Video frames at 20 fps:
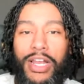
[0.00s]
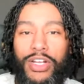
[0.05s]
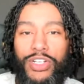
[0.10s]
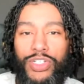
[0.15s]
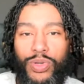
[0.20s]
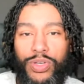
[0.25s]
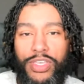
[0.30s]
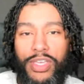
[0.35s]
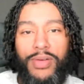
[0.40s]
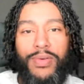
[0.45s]
on
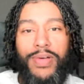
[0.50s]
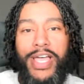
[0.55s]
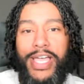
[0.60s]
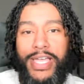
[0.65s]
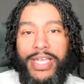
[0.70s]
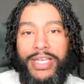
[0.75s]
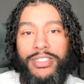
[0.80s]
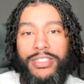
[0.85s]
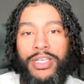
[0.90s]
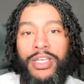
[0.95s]
your
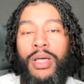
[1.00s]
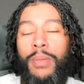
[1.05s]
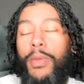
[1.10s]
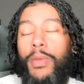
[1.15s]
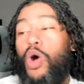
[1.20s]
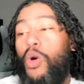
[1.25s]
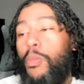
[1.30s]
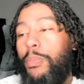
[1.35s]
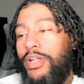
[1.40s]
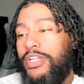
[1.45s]
ass. Oh,
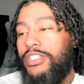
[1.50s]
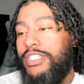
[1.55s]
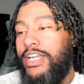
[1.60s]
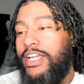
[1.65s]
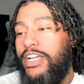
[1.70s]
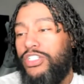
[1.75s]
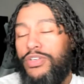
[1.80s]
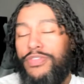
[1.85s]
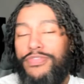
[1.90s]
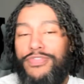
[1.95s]
plus that extra
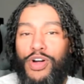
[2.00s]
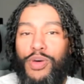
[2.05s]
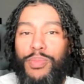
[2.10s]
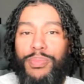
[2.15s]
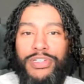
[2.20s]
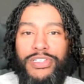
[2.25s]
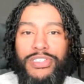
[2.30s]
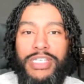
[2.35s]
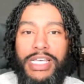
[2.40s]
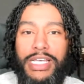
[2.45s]

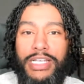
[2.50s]
4%.